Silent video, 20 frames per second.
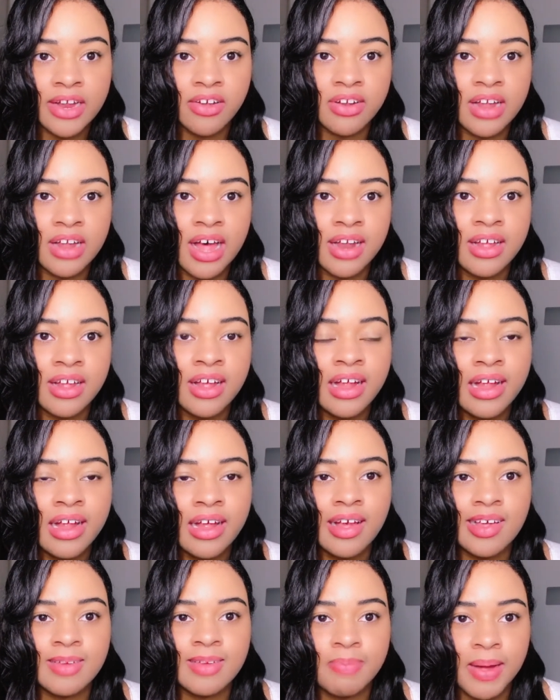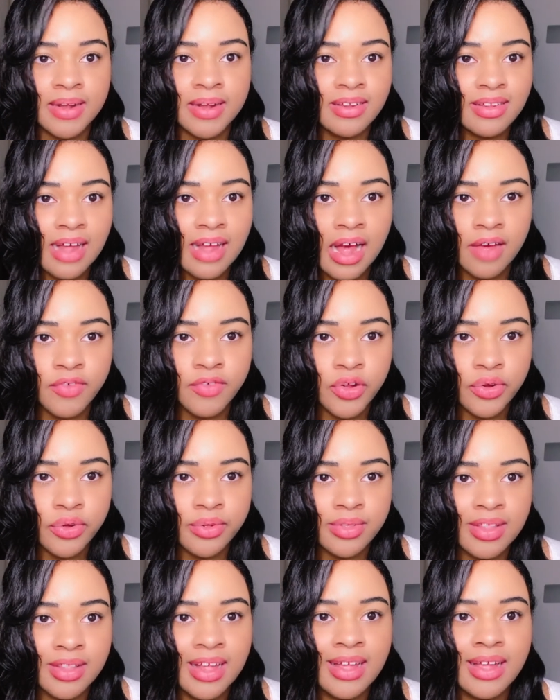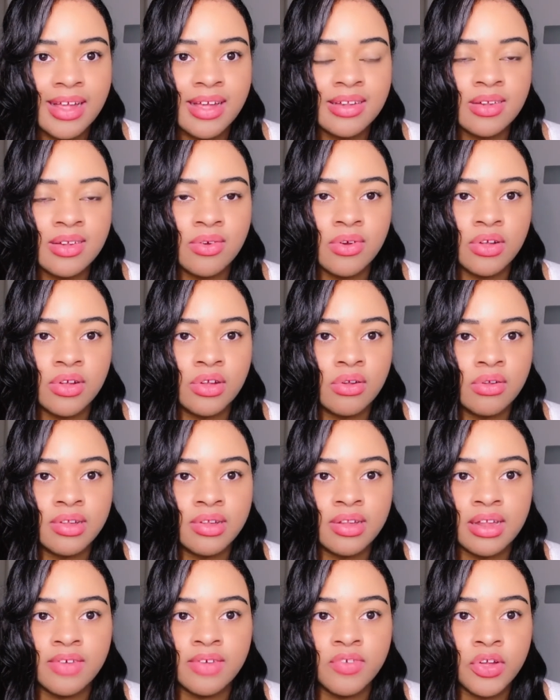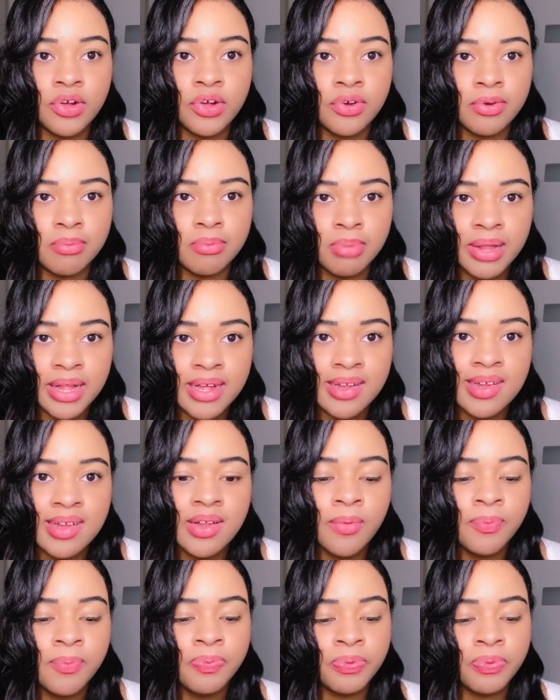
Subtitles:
You're not expected to have your own things or, to live in your own place.